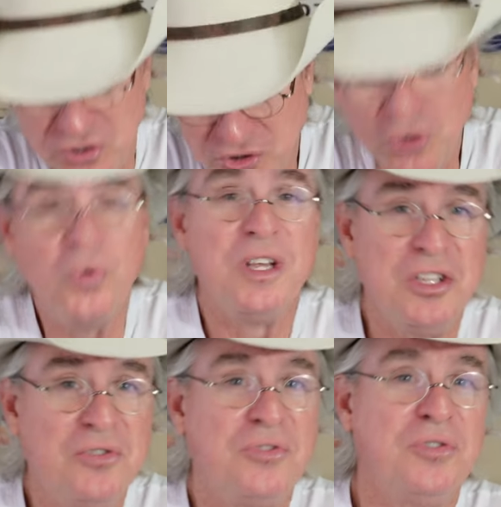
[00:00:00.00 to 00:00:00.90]
doing
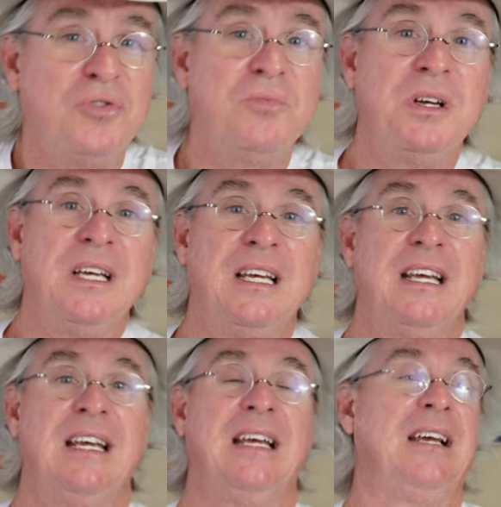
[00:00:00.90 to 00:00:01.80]
YouTube,
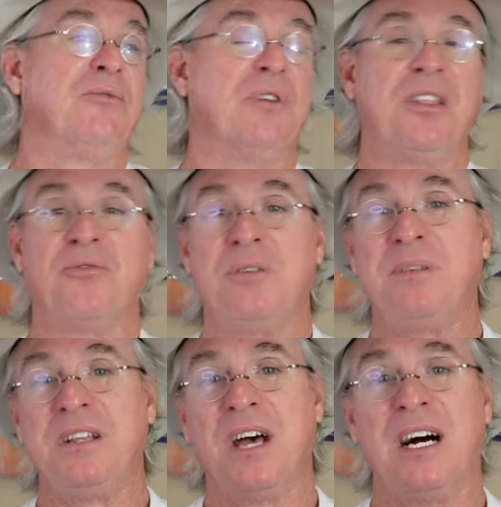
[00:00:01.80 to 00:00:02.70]
whether it
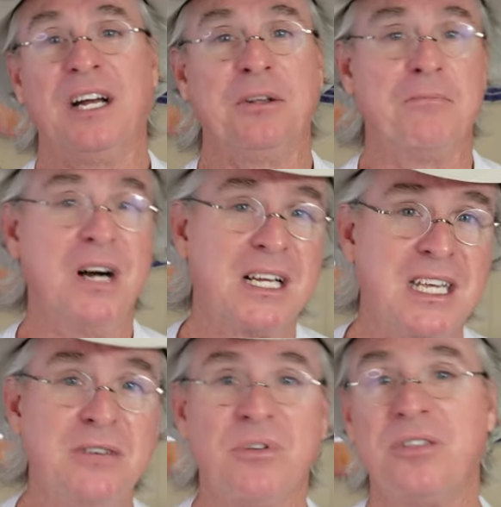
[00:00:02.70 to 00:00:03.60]
be the Honda
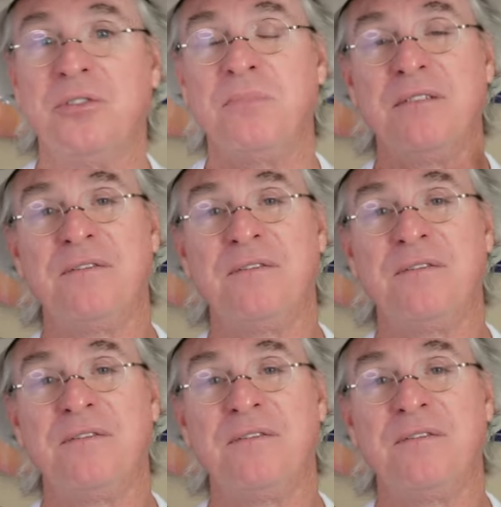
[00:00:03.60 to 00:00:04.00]
Monkey, whether it be